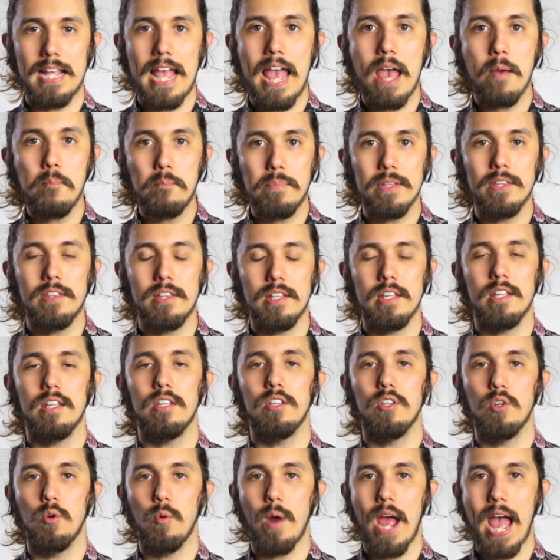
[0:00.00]
empathy
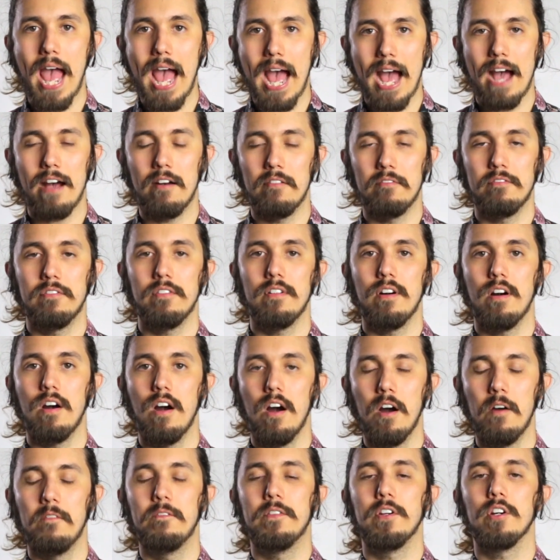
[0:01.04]
you have
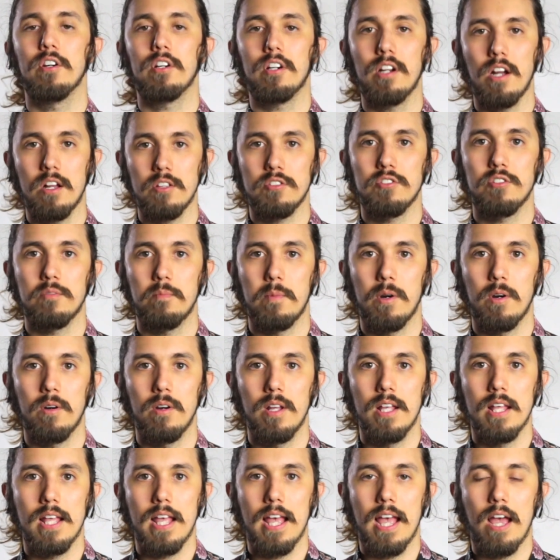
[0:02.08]
of your customer,
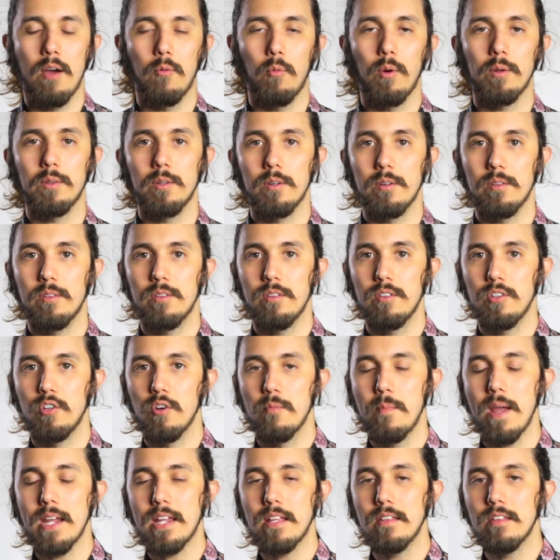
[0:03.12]
and whether
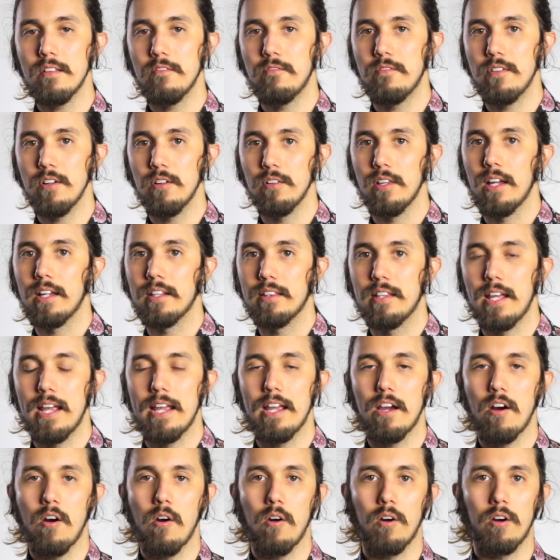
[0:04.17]
you're making them feel like
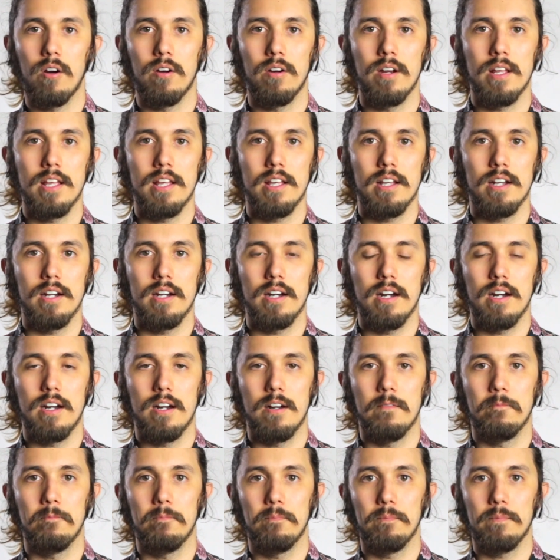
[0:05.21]
they are
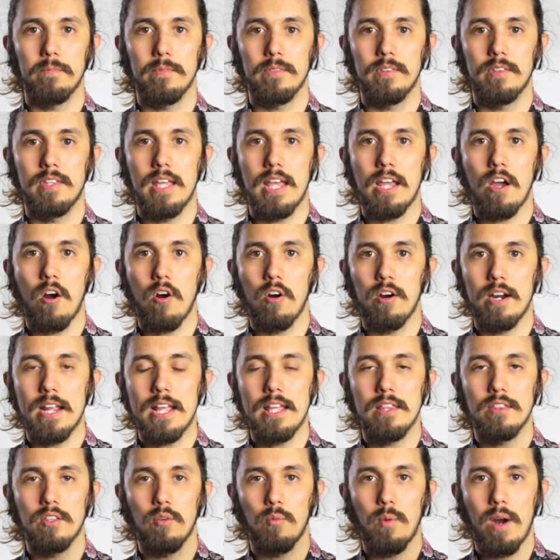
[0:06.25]

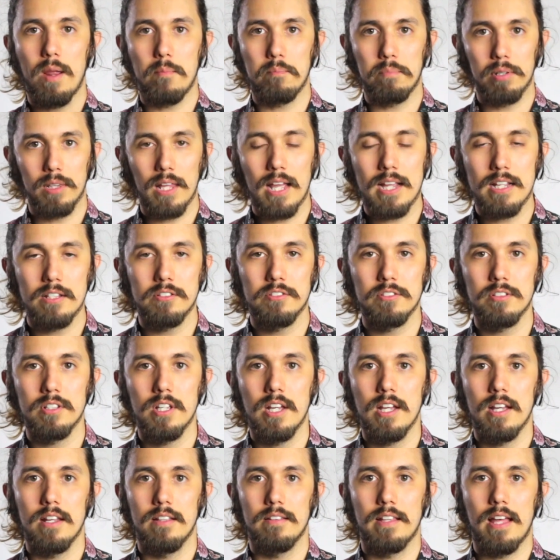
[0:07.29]
in the right place,
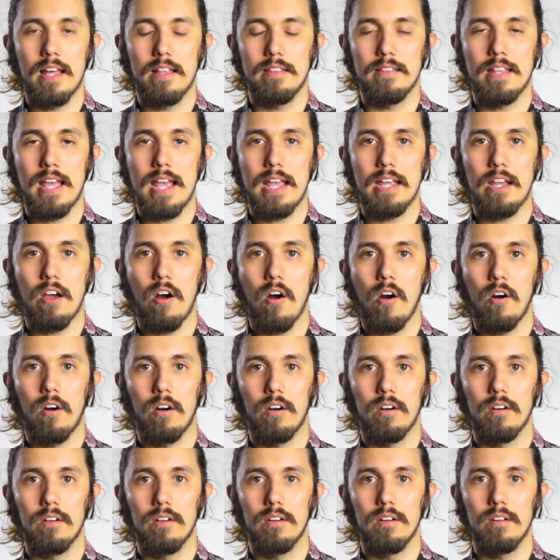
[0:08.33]
that they
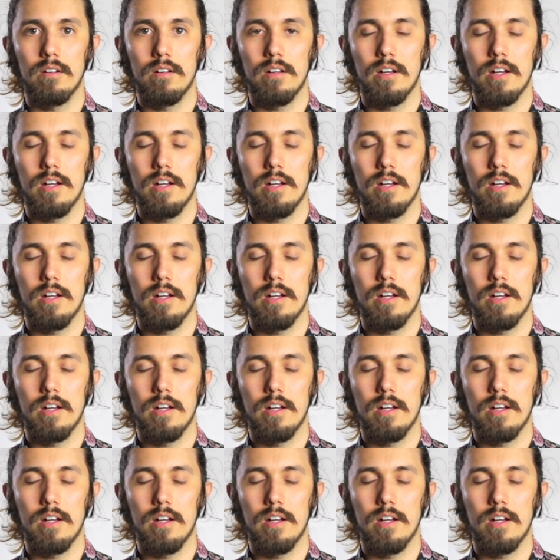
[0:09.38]
are